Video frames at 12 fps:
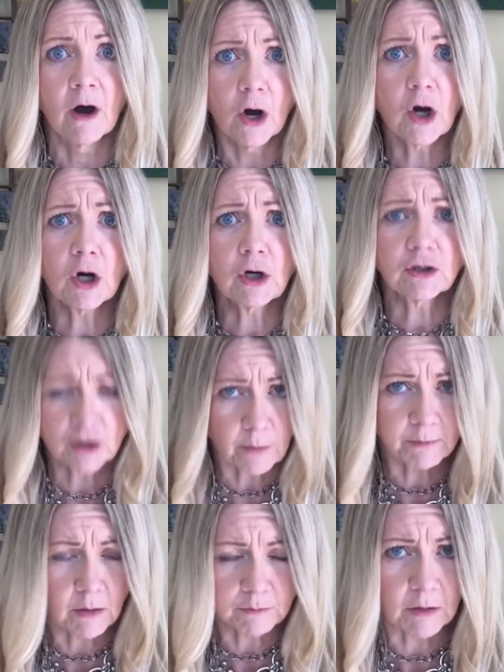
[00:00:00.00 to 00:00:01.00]
Oh, num
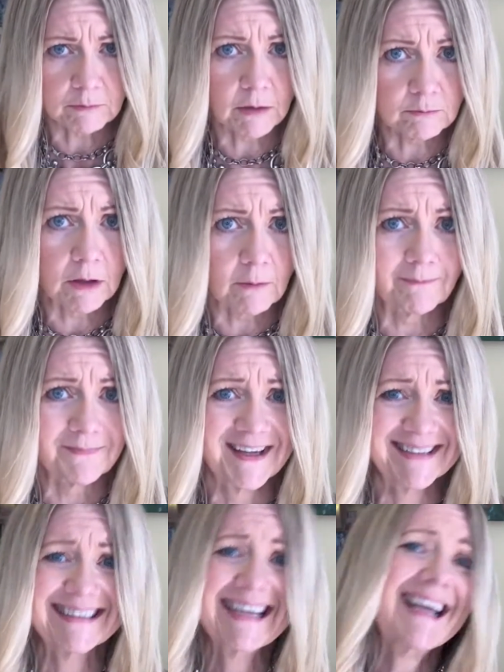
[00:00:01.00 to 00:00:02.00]
num num num num.
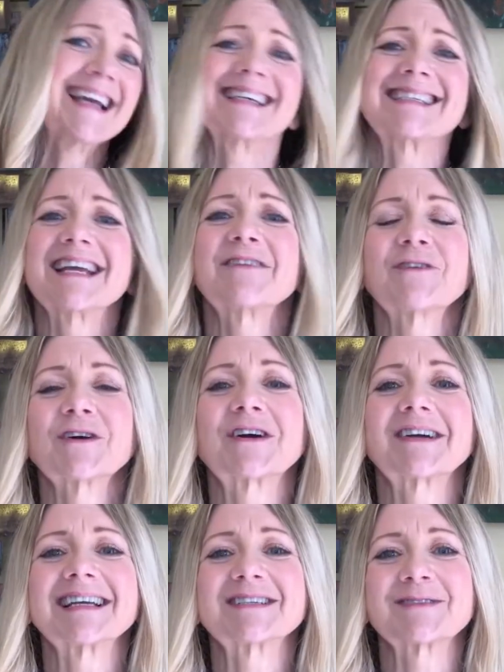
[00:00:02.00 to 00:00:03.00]
His need for
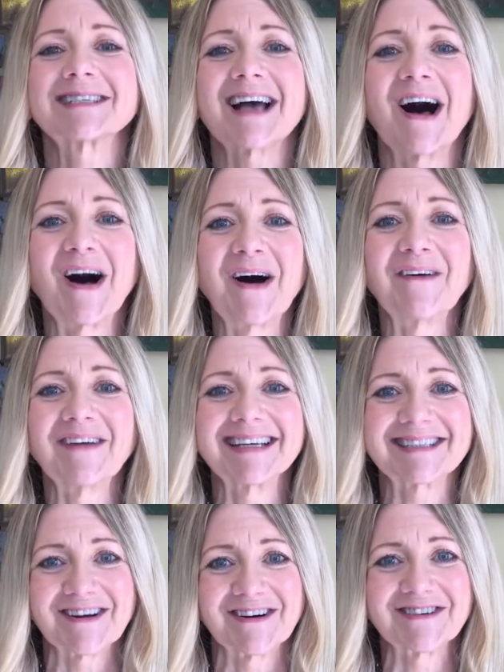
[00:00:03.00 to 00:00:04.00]
cookies was always
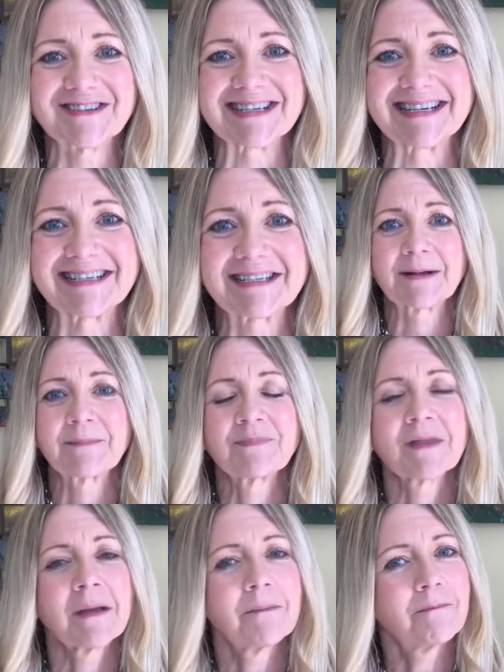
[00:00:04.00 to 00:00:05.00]
urgent.
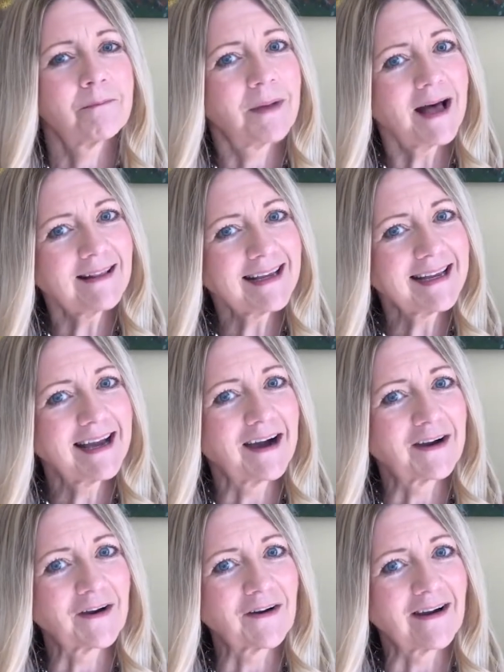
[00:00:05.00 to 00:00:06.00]
Belly
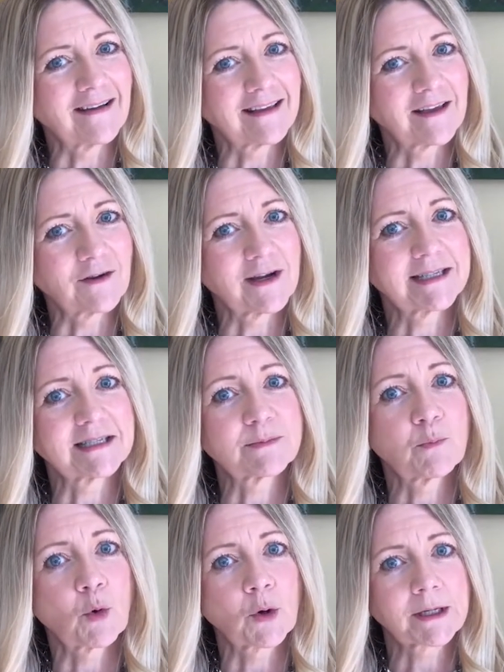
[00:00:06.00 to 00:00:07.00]
hunger, on the other hand, is
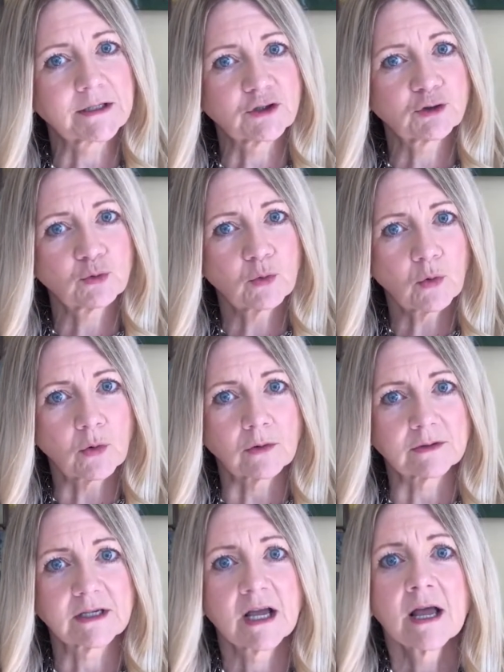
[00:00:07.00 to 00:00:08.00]
more
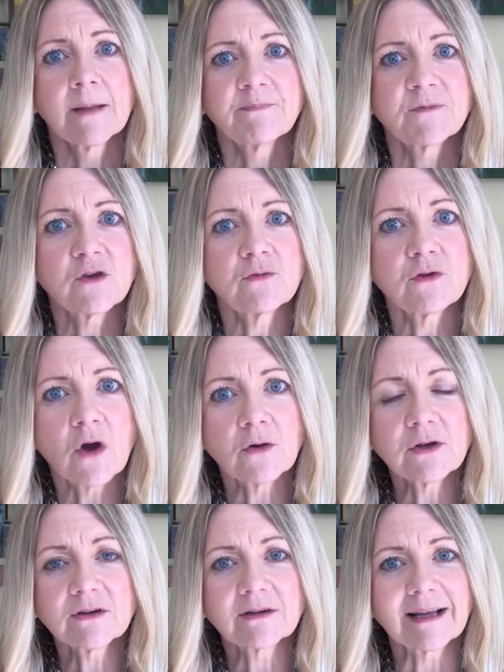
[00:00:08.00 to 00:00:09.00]
controlled. You know
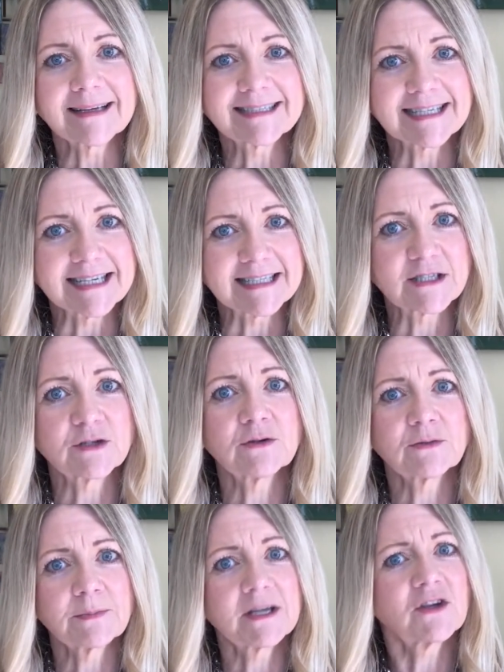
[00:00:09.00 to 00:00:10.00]
you'd like to eat
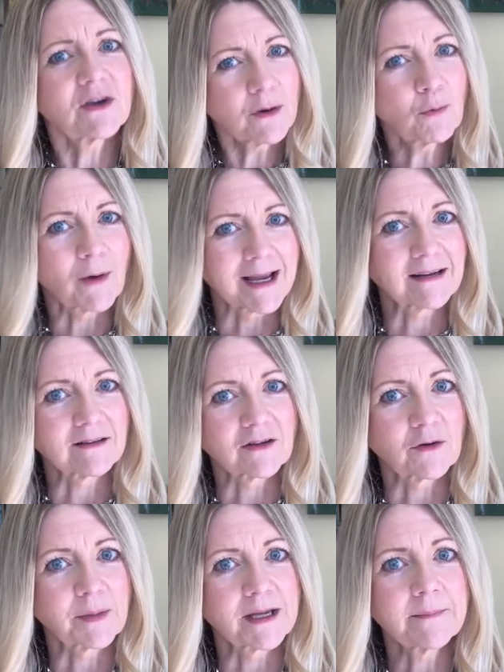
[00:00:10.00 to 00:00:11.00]
soon, but you can wait a
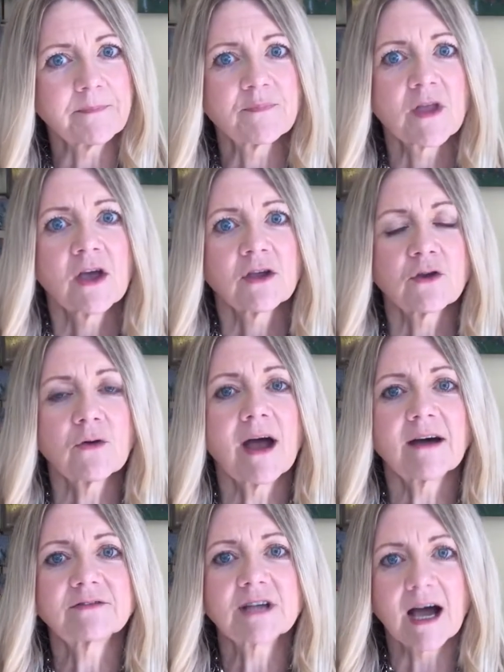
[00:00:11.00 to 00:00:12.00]
little bit. You
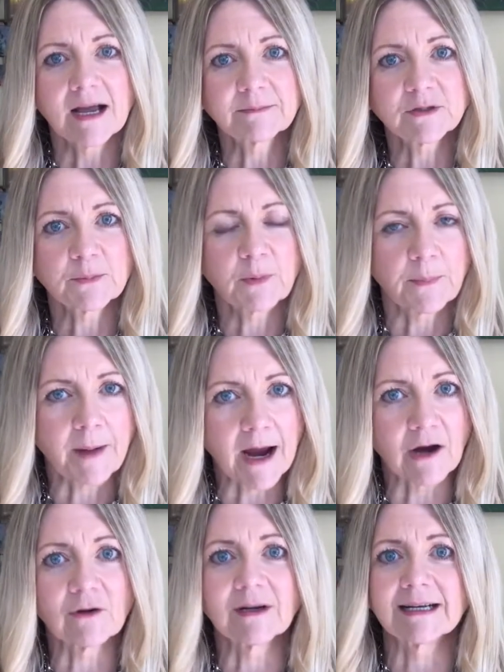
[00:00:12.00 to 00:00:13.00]
have time to
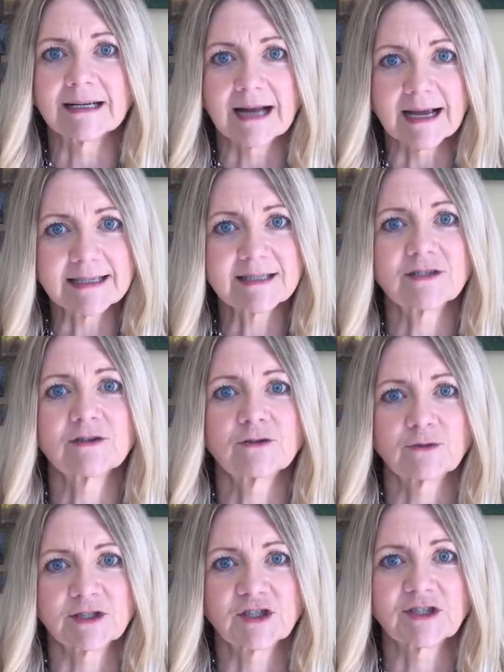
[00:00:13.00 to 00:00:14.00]
prepare a nice,
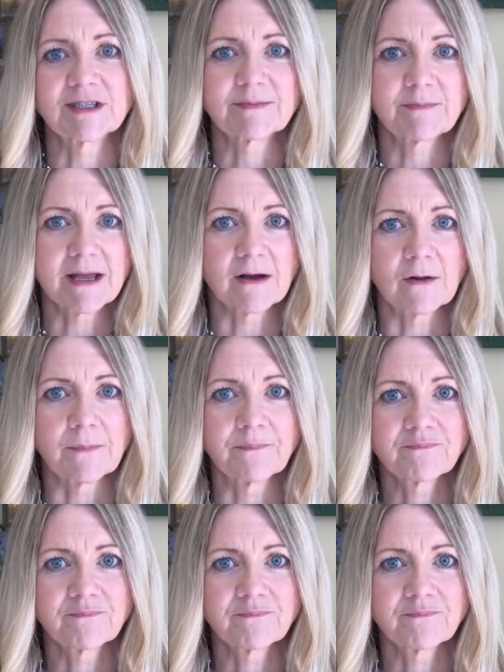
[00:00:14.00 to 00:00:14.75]
nutritious meal.